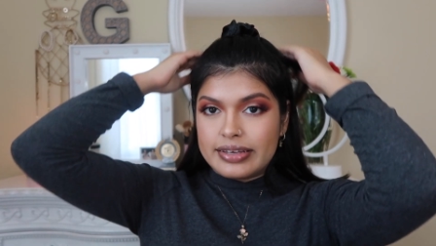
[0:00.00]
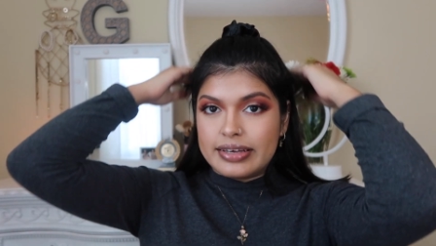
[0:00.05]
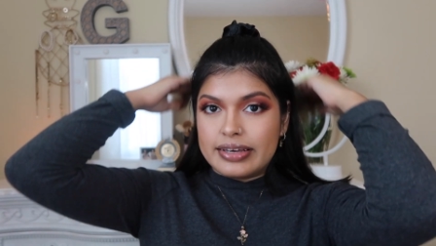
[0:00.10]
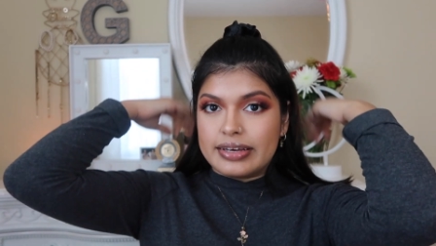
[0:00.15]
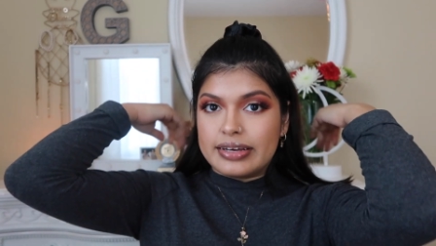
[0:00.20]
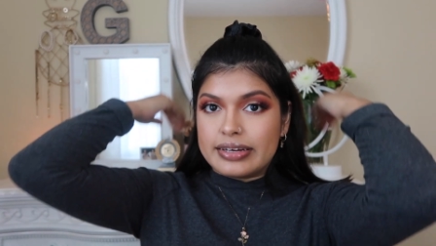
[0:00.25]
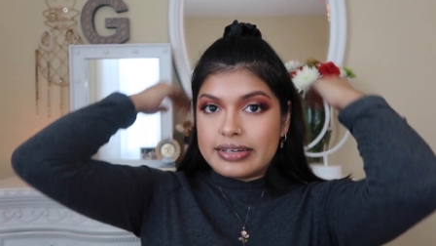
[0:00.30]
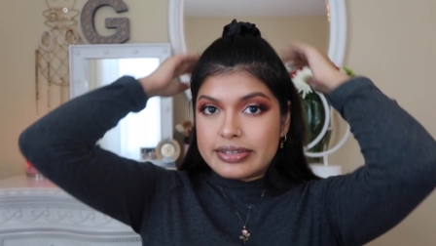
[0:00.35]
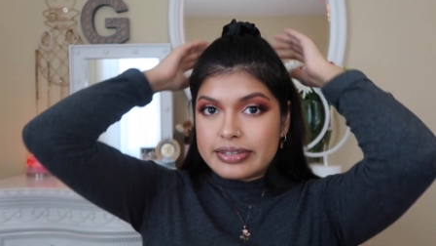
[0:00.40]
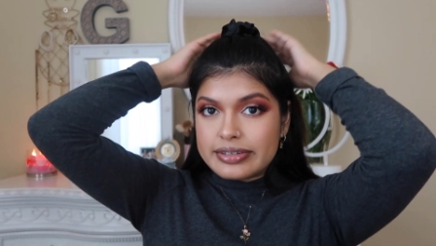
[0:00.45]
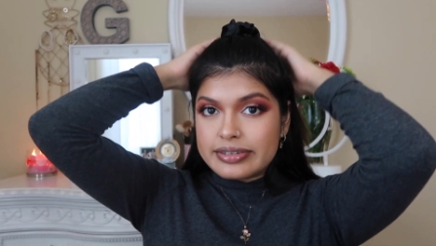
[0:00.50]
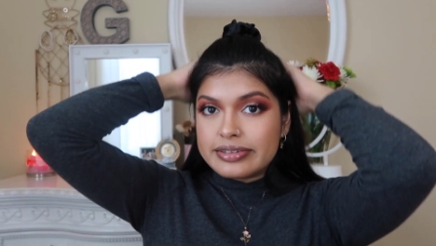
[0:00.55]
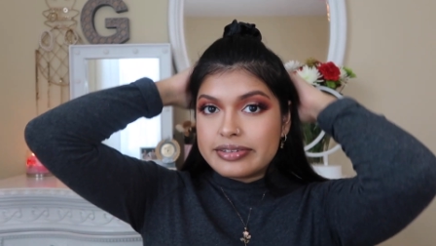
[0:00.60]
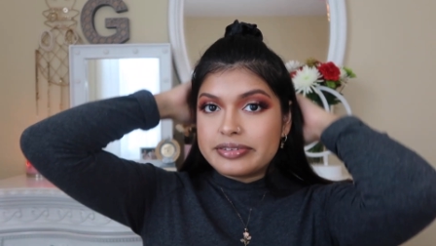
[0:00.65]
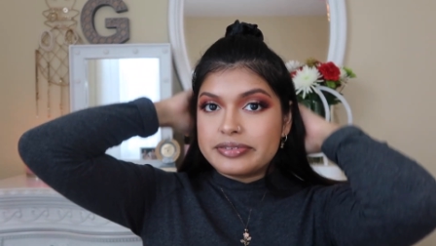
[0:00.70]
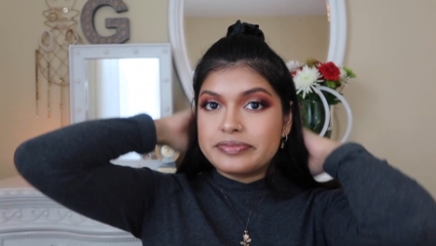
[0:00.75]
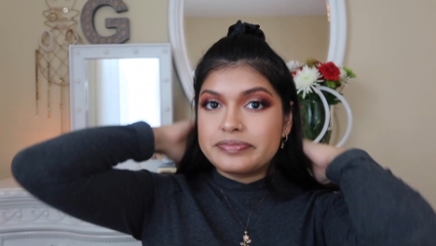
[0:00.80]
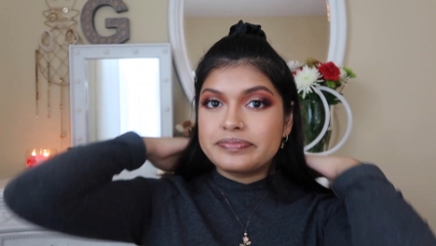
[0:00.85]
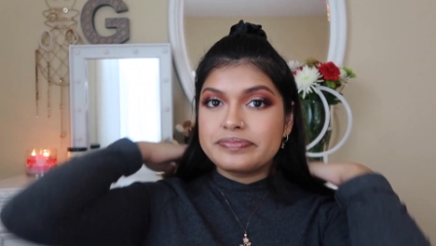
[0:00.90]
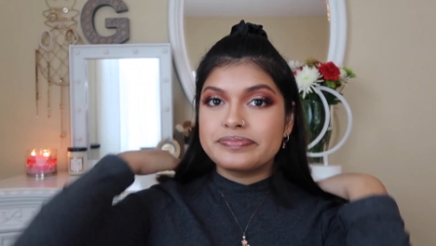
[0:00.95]
And
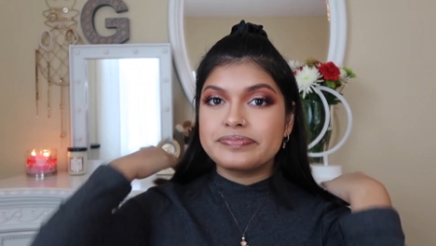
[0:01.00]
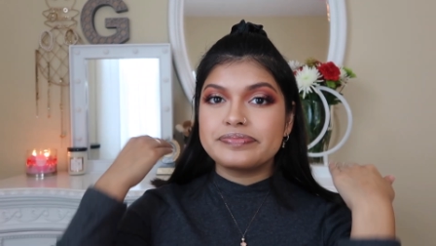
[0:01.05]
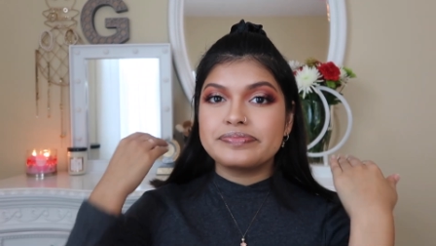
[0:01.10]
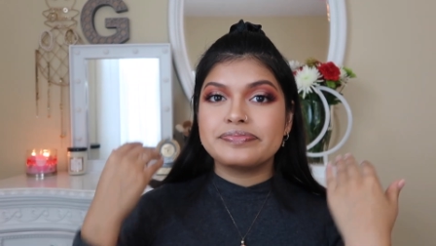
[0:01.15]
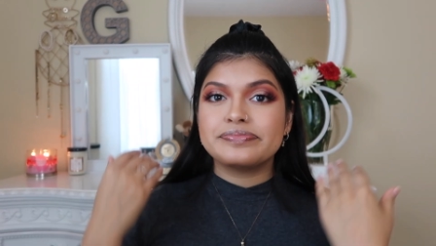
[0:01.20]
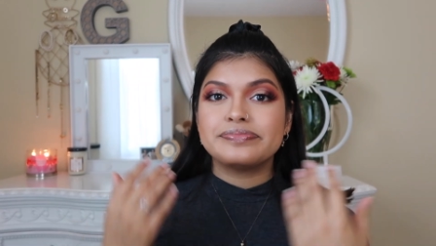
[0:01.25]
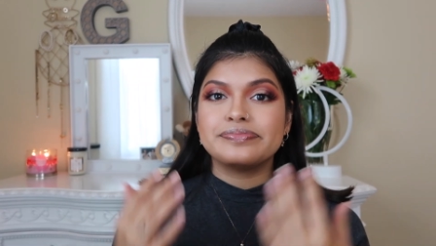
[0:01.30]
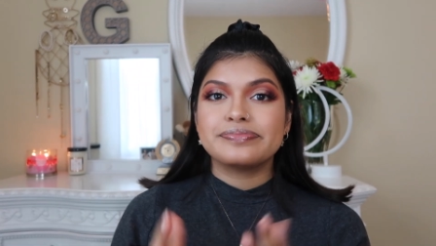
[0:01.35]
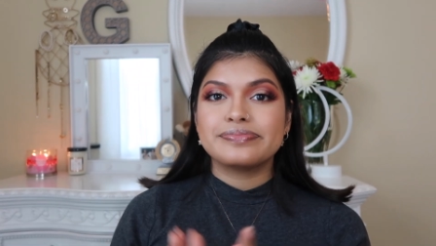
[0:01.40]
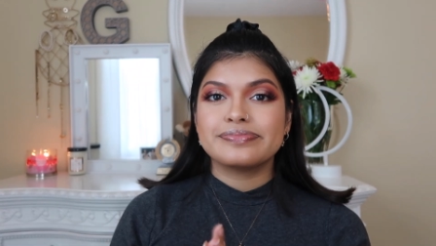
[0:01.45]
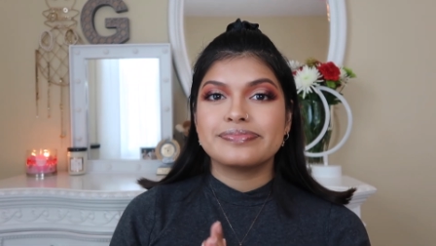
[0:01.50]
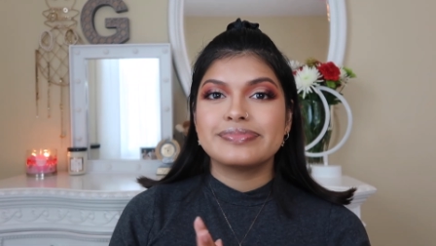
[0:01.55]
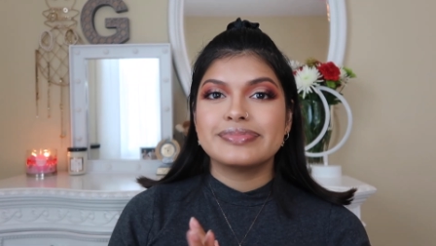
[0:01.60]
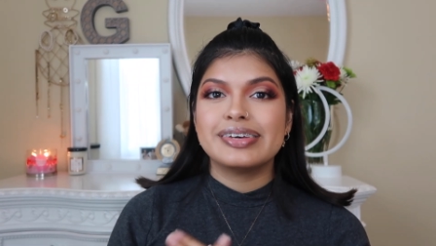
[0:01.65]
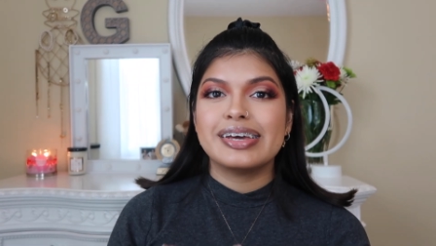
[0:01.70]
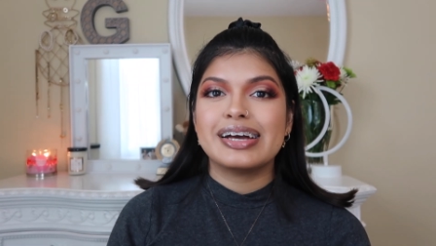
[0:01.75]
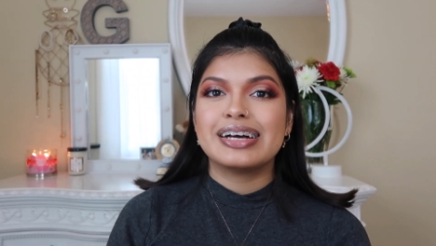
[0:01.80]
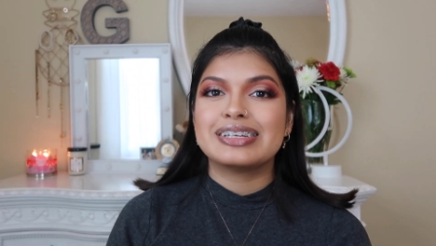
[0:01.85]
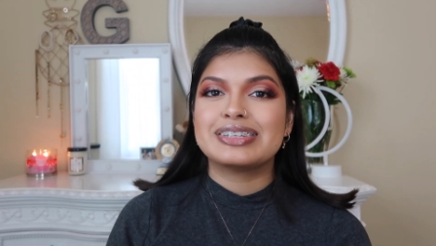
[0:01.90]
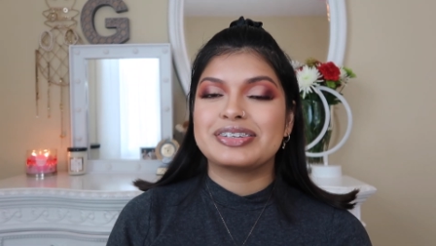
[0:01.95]

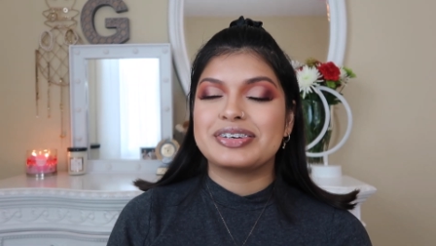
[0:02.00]
yeah,